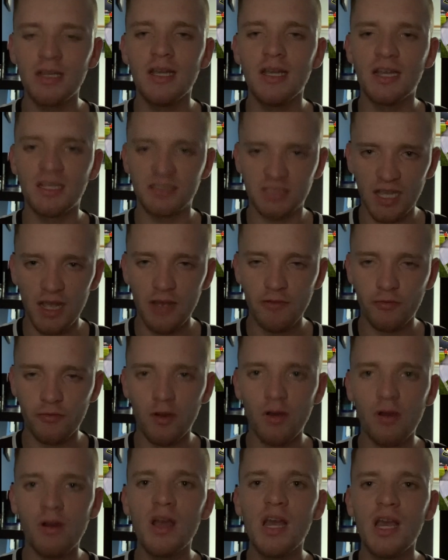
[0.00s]

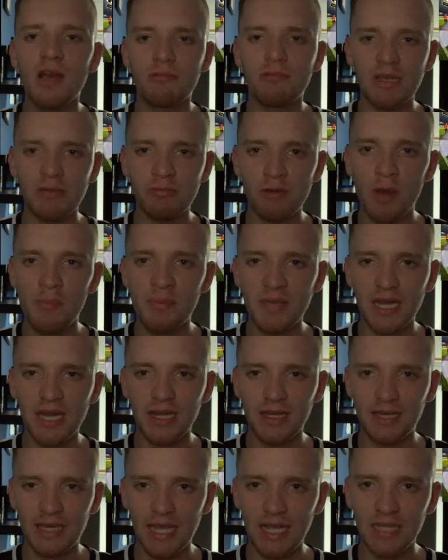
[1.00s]
Therefore, we will be
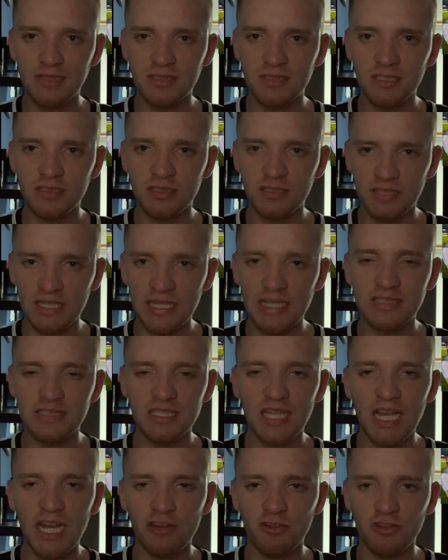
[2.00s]
allocated the
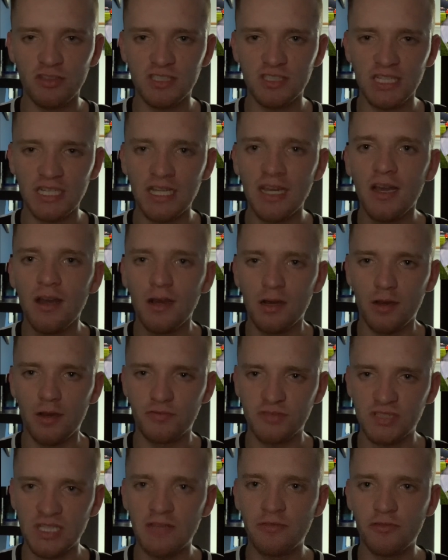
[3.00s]
entirety of
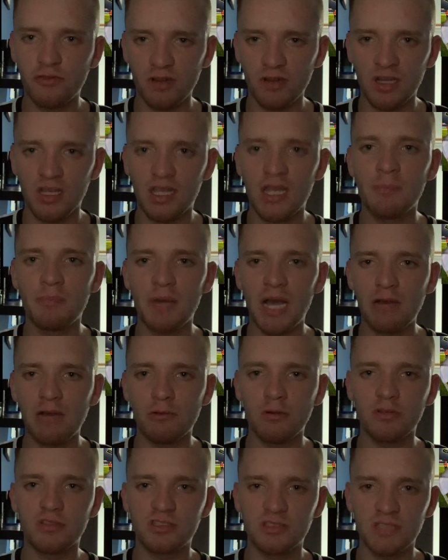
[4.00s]
the Frank
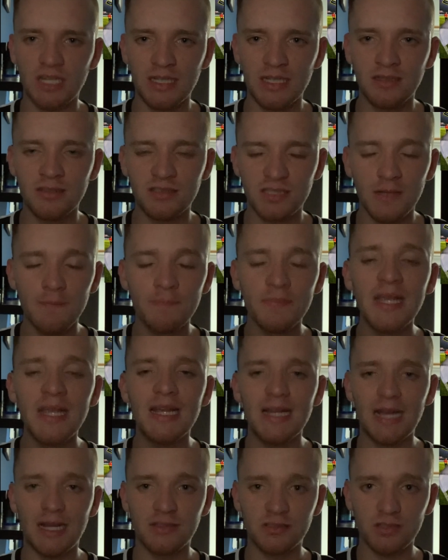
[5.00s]
Powell stand,
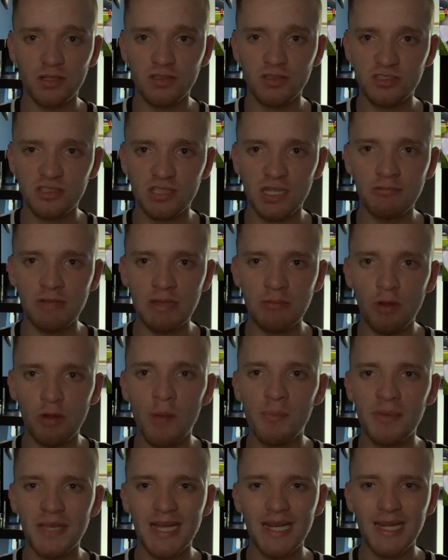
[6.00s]
and also we will
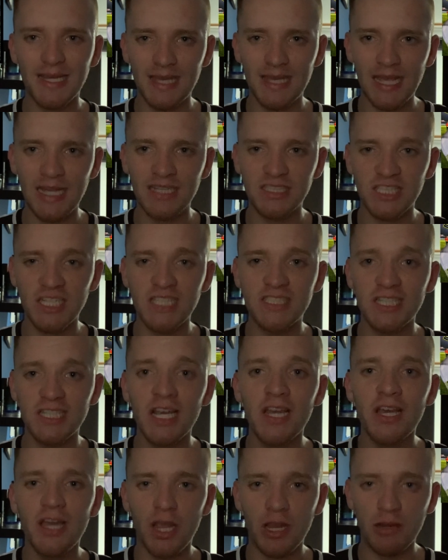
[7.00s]
be allocated
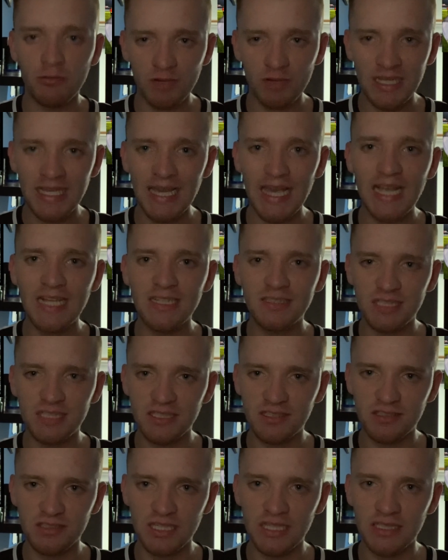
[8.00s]
only 80
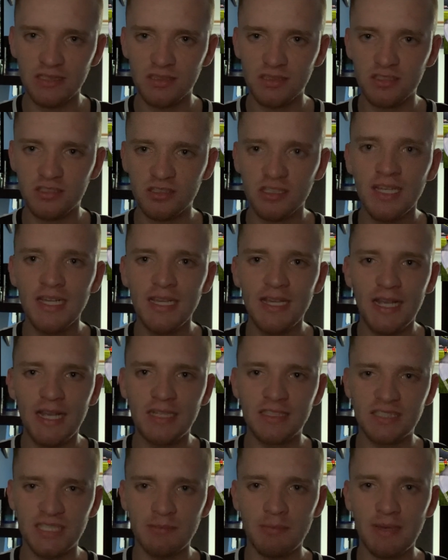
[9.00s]
seats in
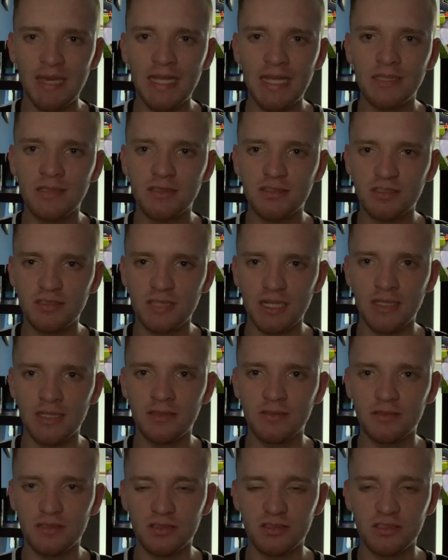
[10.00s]
the main
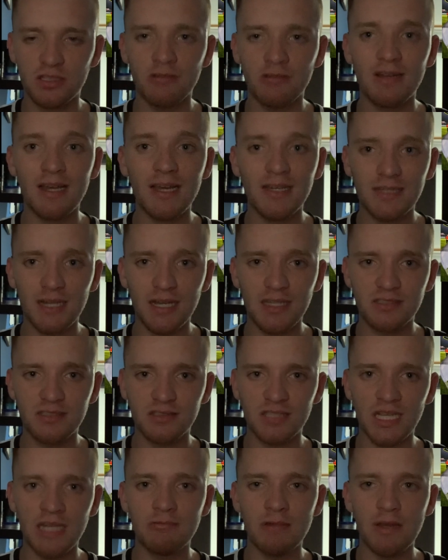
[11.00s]
stand. So like I
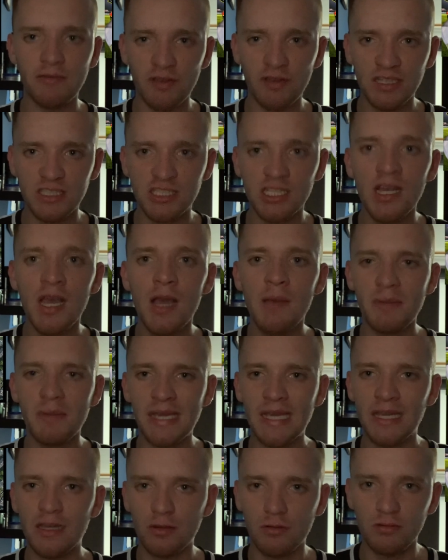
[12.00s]
say, with it
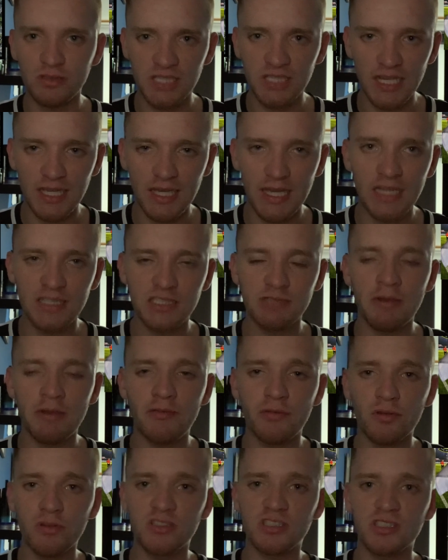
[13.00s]
being all ticket, with
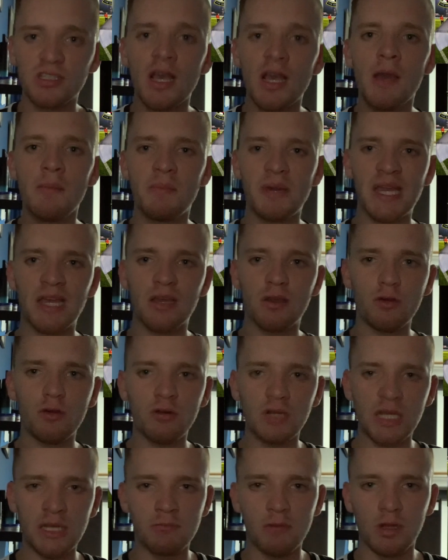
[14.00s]
us being all
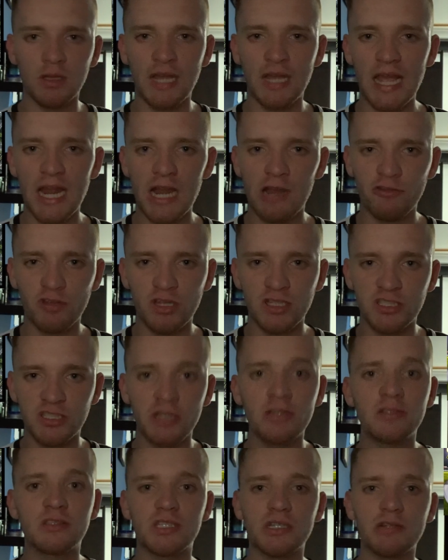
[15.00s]
in one area due
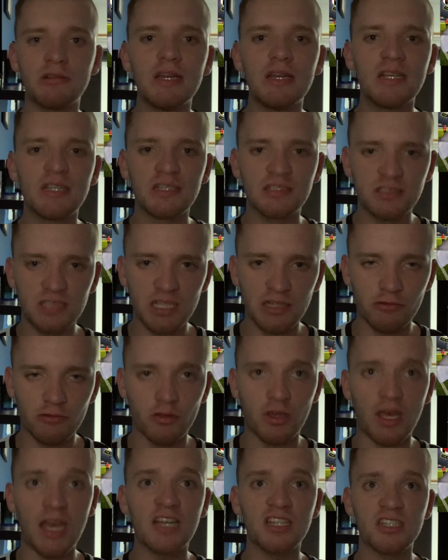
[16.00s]
to
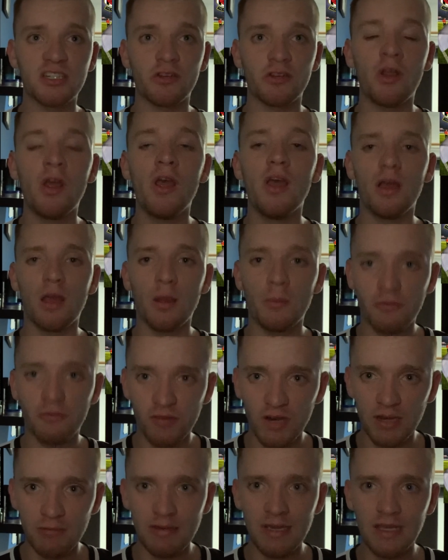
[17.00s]
segregation,
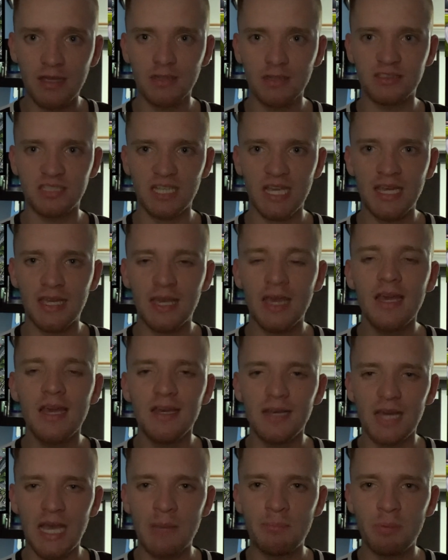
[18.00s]
hopefully we can take
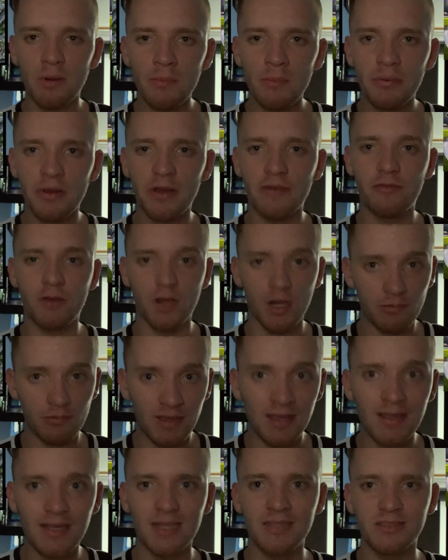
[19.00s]
a bumper
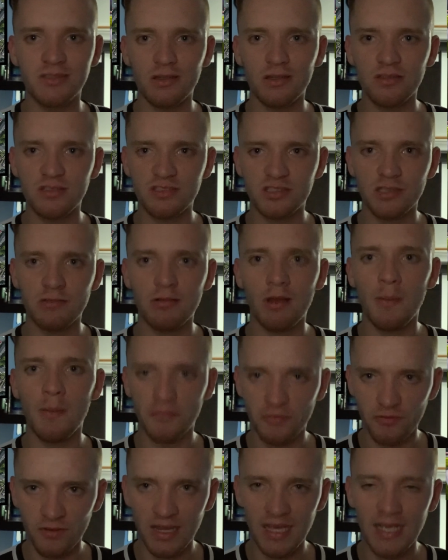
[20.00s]
following, and also
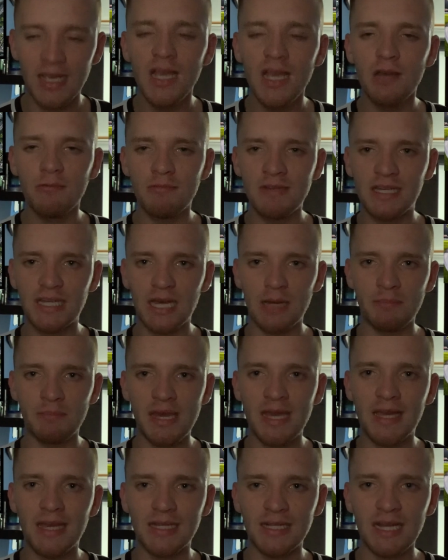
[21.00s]
hopefully we can
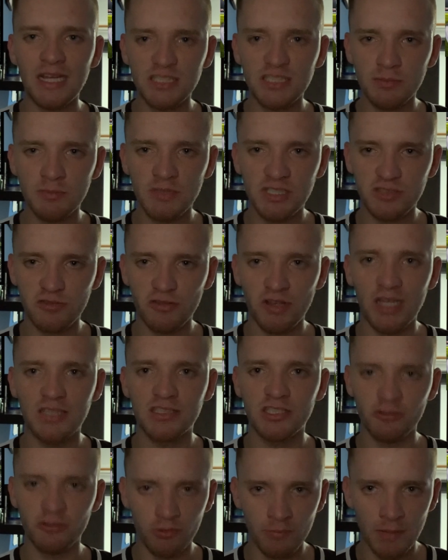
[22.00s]
make an atmosphere
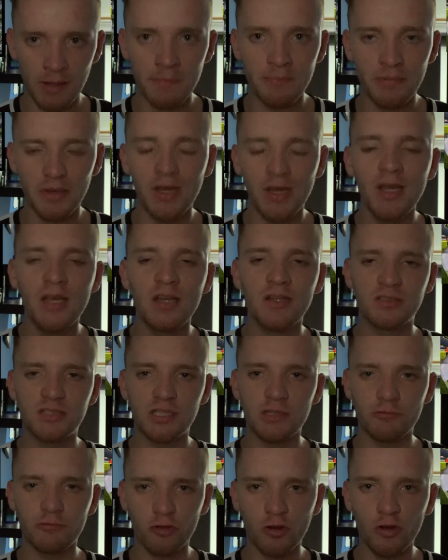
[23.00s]
to remember
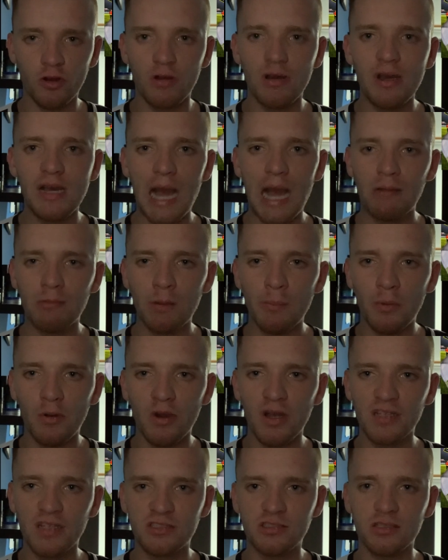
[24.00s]
to roar our
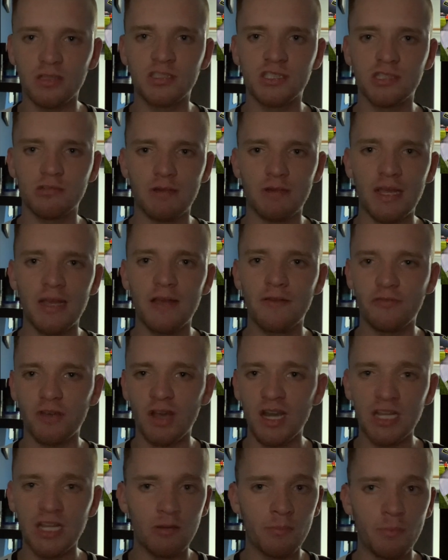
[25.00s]
boys onto a
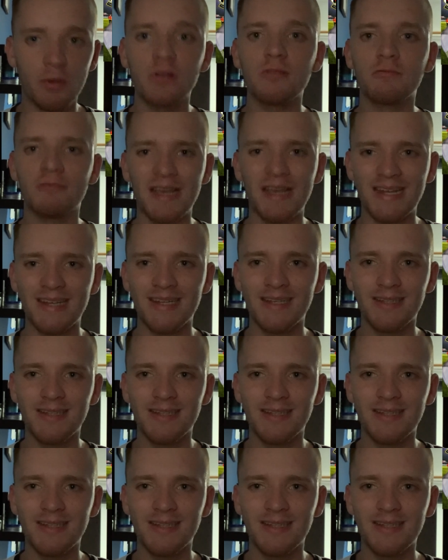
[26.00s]
valuable win.